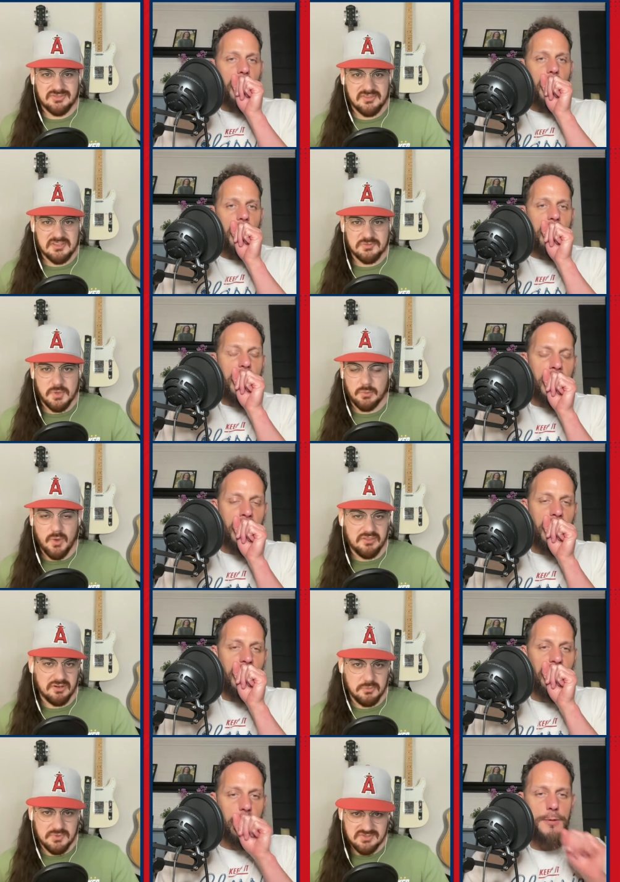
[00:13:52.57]
Speaker 1: in this one, whether
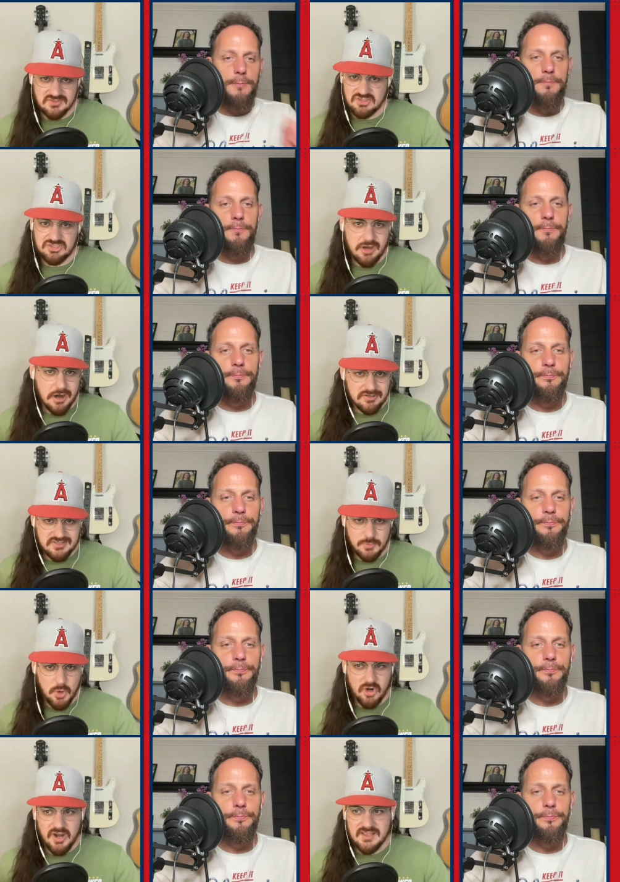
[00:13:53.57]
it was to start
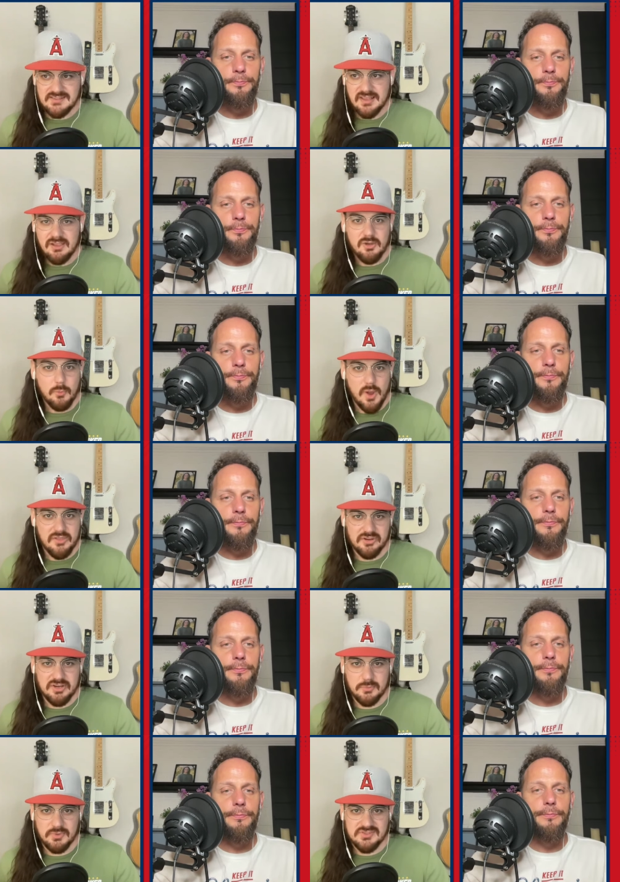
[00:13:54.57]
Suarez, whether
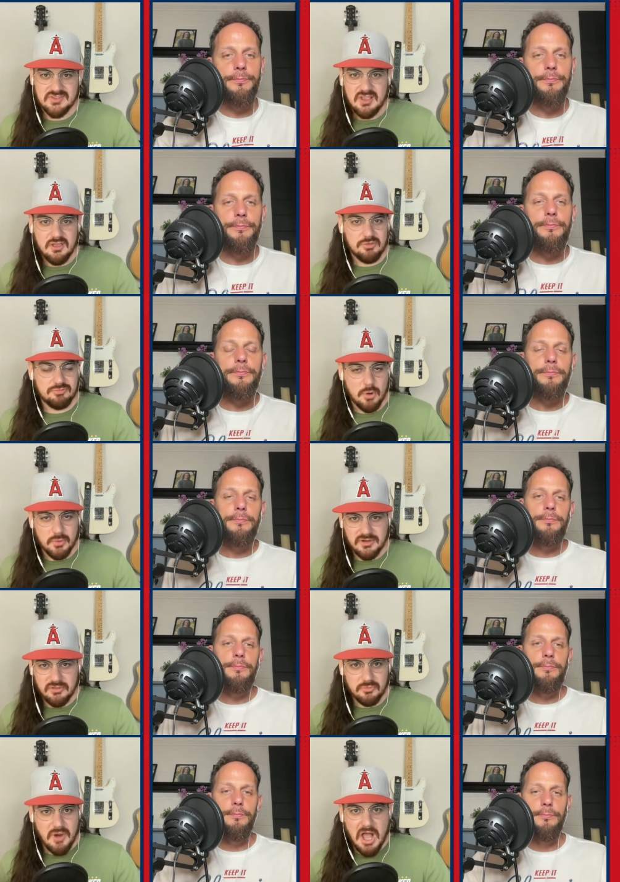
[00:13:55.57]
it was throwing to
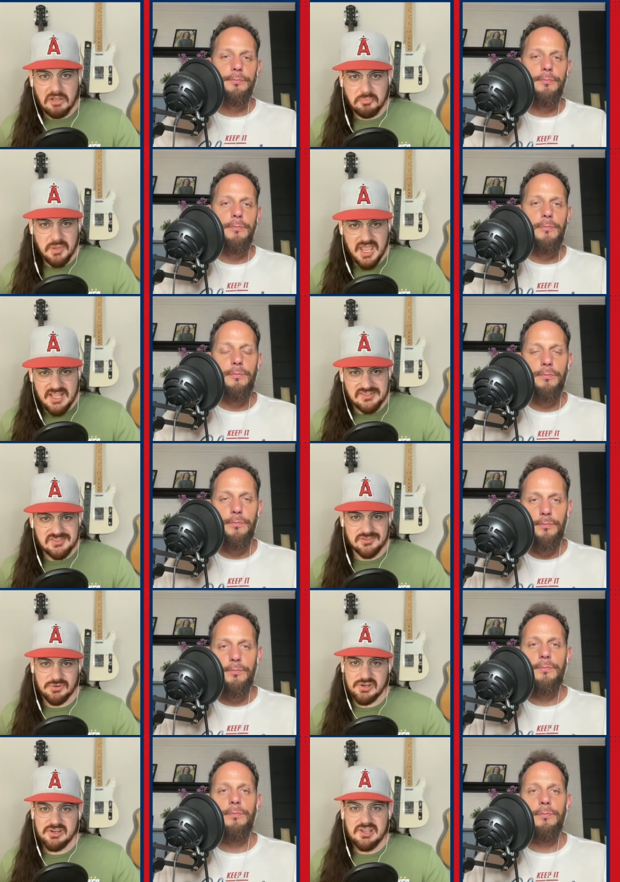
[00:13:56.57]
the wrong base
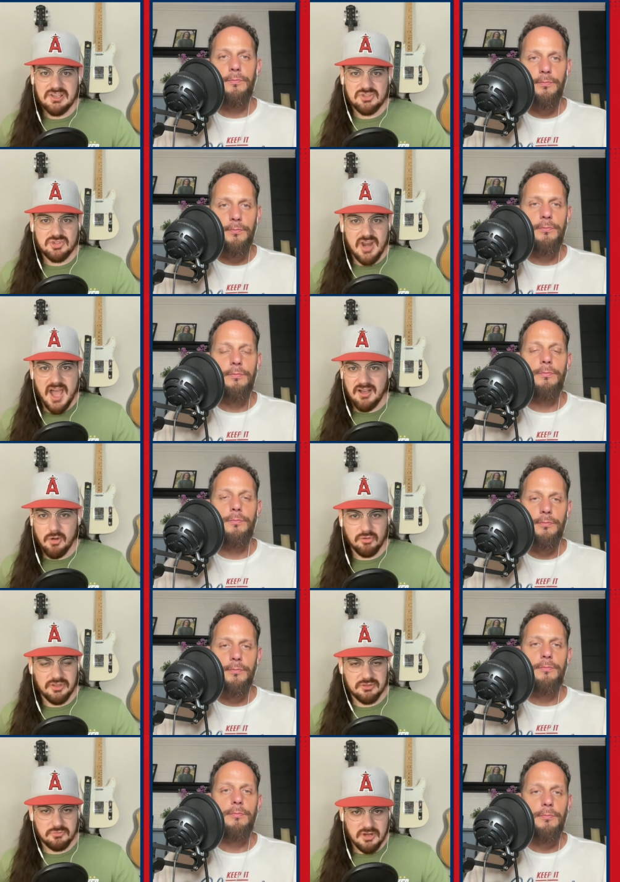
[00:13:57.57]
or not
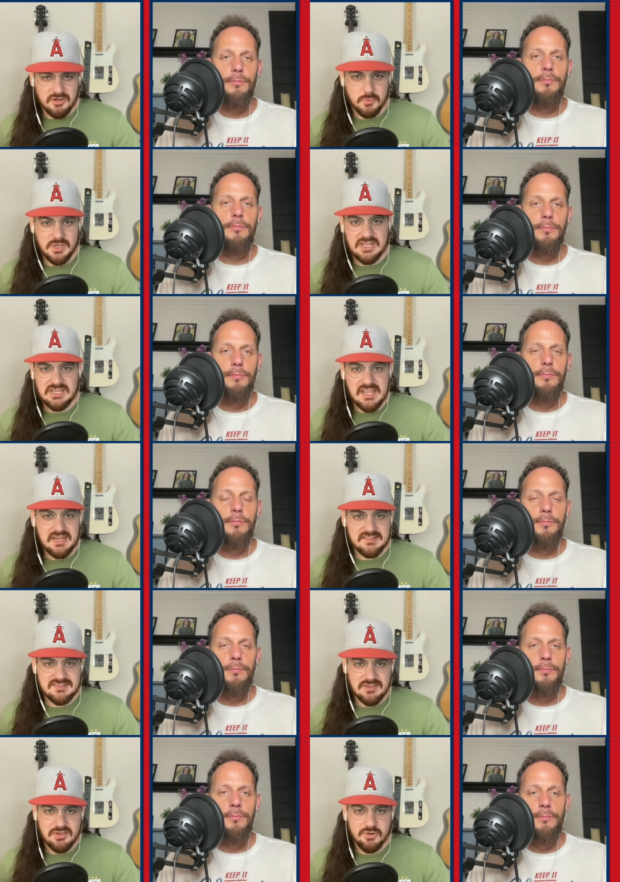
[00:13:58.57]
holding the runner when you needed
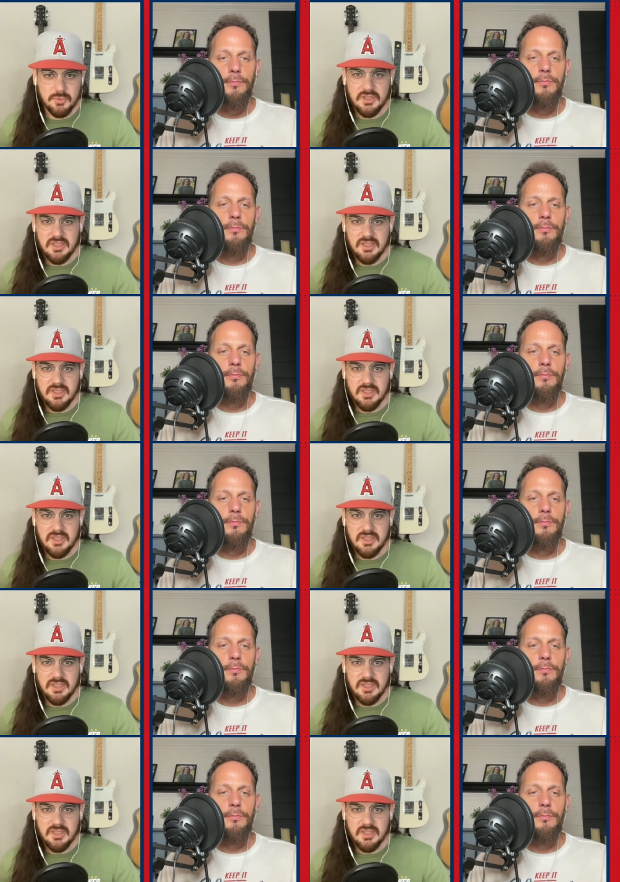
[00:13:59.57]
to,